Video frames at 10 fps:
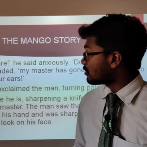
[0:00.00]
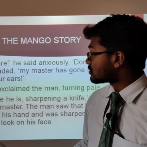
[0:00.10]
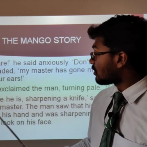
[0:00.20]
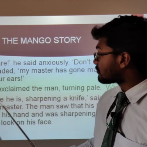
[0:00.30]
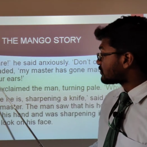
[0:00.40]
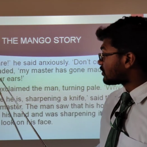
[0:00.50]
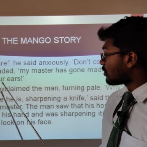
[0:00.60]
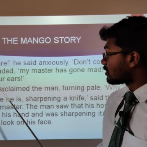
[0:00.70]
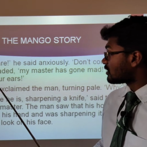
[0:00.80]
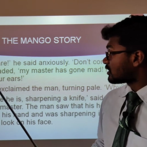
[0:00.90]
of
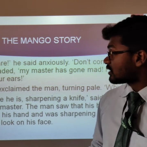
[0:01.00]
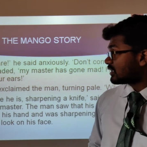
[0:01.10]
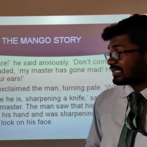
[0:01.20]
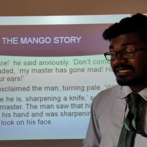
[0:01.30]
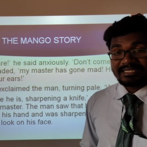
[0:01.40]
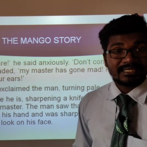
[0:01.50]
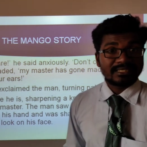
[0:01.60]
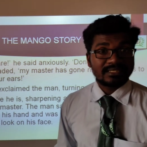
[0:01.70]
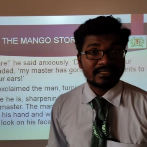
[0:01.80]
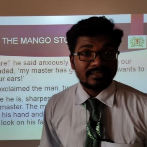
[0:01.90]
your
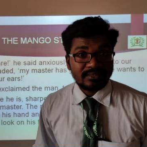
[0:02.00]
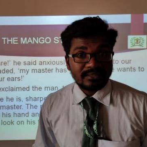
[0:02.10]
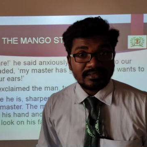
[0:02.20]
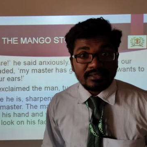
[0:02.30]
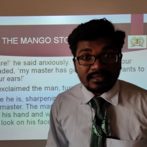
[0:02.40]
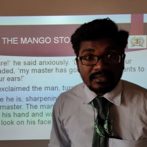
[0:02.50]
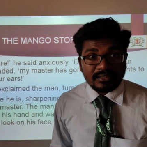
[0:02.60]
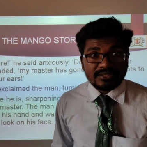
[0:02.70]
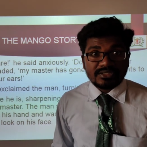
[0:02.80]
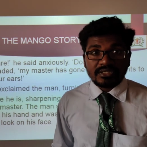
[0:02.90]

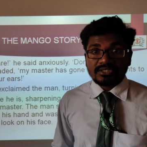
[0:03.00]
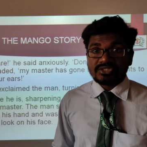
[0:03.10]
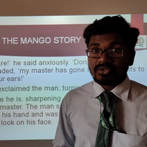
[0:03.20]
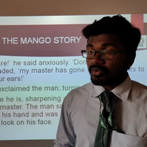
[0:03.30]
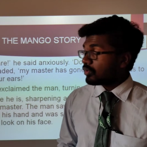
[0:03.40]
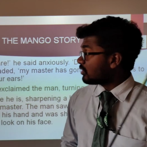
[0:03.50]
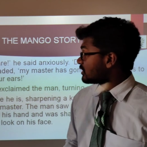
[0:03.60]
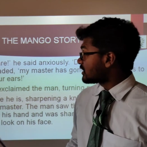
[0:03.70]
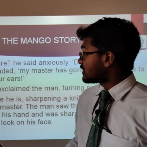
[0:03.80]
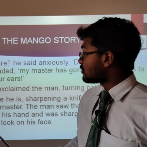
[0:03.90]
ears.
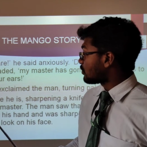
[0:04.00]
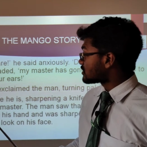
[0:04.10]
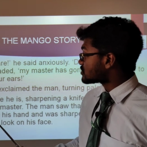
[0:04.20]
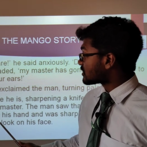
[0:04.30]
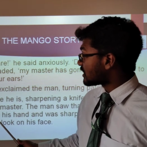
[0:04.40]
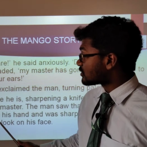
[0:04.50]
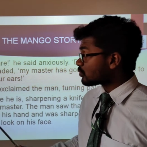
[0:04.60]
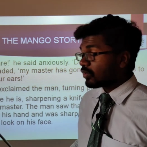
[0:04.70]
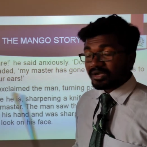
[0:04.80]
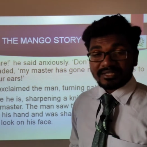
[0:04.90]
So he wants to cut
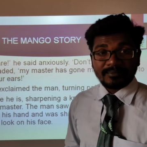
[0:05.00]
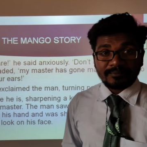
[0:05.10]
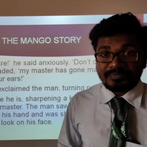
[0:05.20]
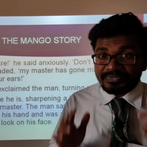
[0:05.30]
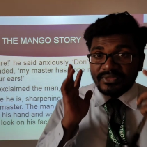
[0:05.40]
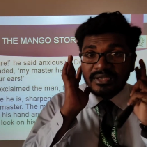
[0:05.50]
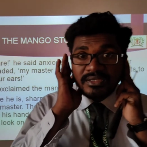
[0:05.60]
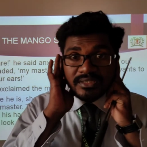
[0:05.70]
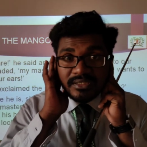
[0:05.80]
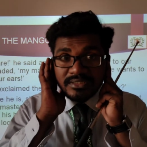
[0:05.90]
what?
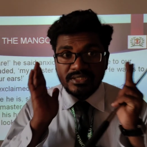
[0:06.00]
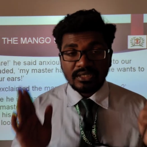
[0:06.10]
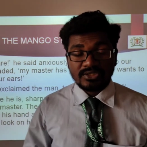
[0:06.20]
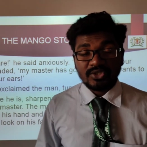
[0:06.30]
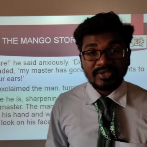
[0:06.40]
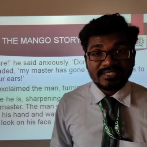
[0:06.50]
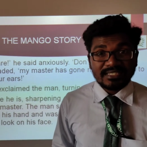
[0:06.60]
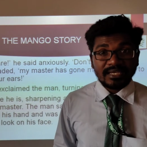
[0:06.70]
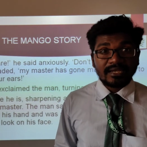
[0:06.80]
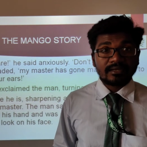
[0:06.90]
Ears. So he
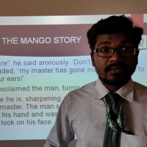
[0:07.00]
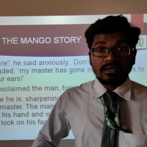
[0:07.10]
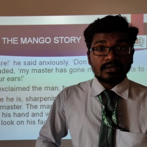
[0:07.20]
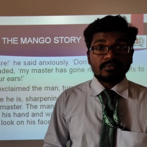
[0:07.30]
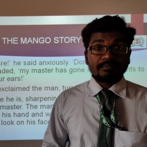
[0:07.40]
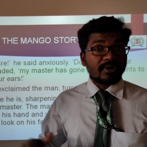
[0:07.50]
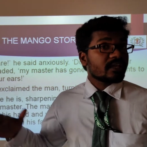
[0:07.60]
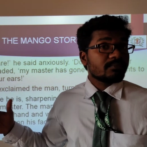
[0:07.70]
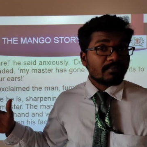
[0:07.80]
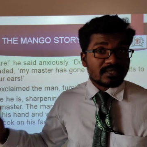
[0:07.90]
said,
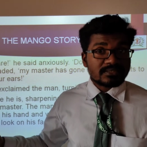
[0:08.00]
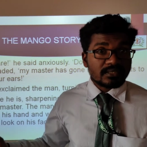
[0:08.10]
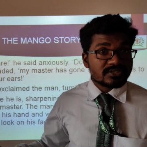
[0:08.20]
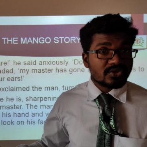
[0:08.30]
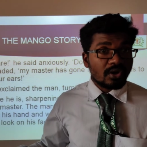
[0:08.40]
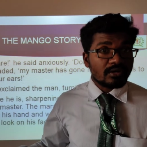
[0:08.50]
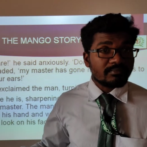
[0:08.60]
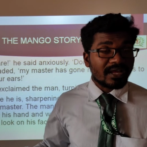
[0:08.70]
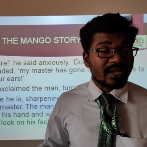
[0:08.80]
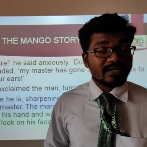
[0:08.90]
my master has gone
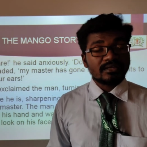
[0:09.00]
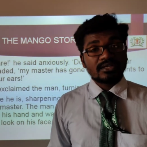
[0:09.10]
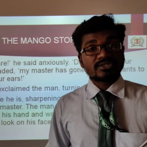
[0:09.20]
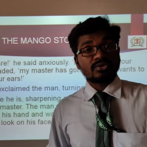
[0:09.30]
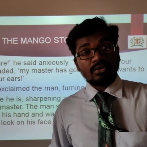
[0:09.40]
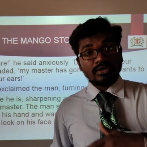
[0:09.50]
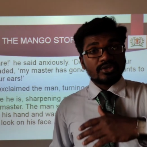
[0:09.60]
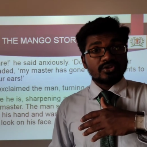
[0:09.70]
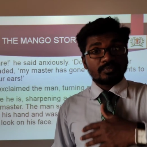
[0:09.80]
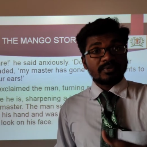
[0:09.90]
mad, so
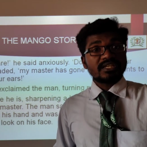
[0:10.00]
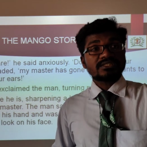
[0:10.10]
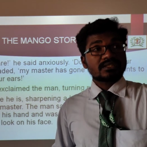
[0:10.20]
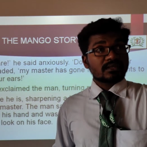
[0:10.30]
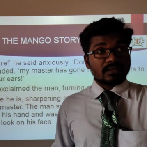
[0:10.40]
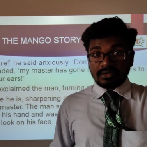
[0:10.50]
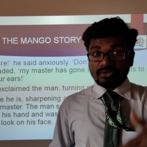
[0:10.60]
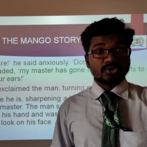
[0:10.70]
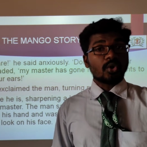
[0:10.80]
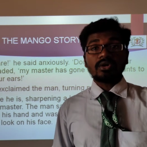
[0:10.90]
you please
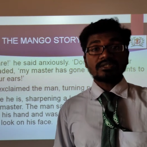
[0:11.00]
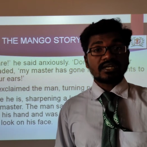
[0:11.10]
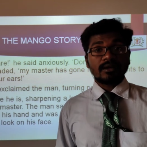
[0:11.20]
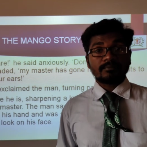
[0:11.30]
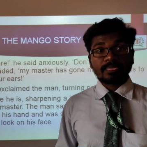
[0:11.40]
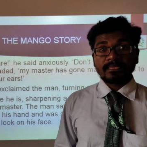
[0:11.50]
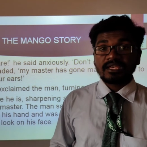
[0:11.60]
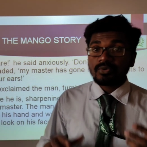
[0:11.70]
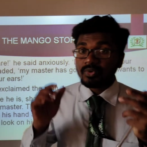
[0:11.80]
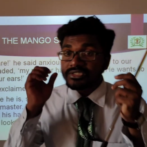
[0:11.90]
don't come.
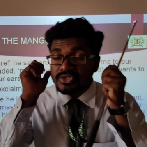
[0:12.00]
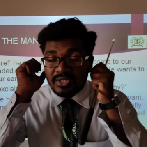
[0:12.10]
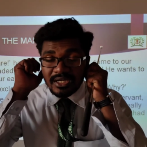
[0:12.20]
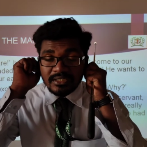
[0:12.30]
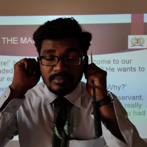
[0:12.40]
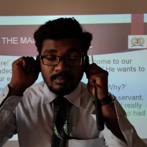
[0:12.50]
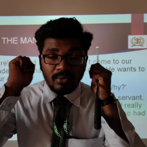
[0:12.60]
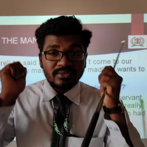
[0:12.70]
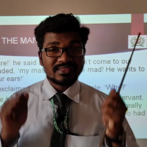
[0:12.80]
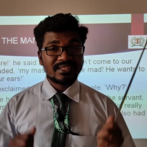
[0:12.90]
He wants to cut
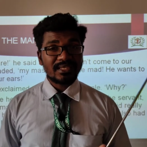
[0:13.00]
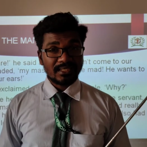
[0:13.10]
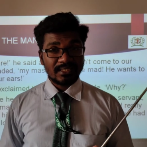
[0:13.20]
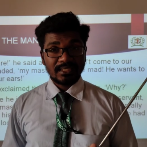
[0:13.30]
both the